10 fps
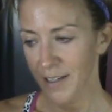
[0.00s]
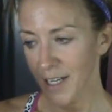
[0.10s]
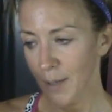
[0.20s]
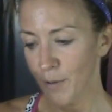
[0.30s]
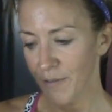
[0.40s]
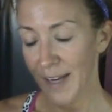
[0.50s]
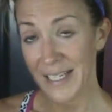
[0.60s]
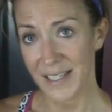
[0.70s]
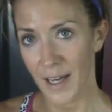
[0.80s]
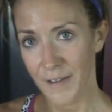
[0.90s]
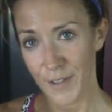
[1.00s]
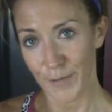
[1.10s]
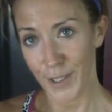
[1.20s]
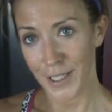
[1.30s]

TaeBo Advanced Live D V